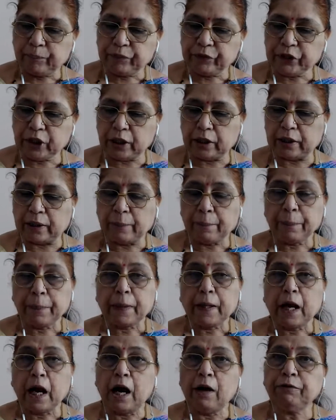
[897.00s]
third,
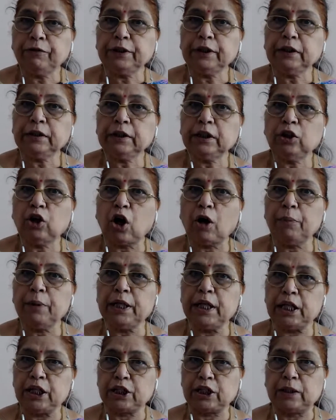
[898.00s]
after the
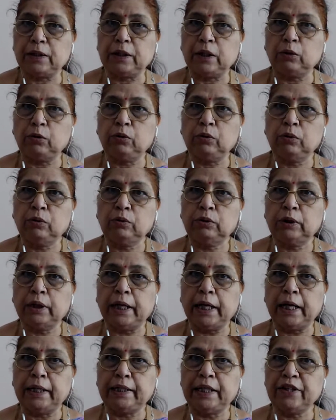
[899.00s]
nomination, now
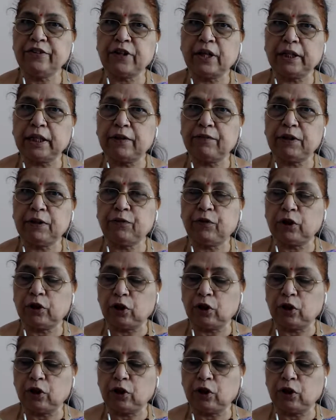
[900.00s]
8 days are given for